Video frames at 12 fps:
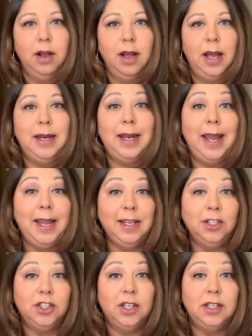An
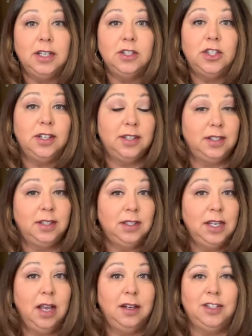agent is going to sit
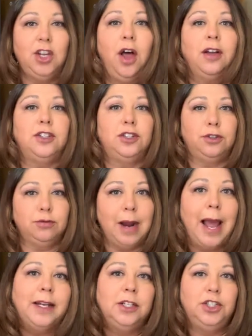down and talk
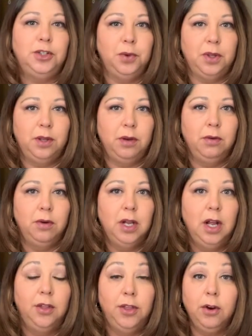strategy with you.
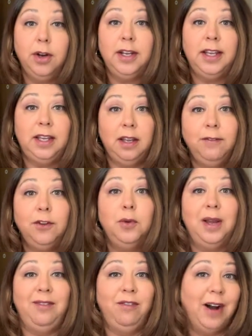They're going to give you
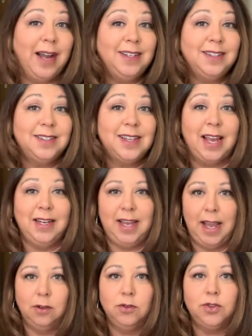advice and
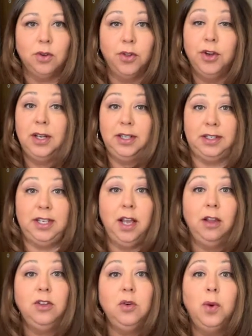counsel. They're going to
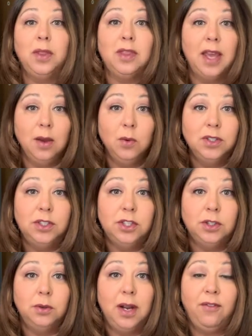tell you what they would
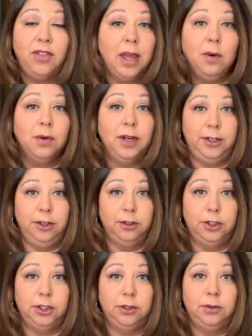do if they were in your
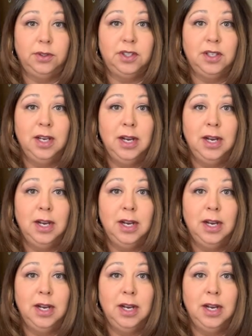shoes.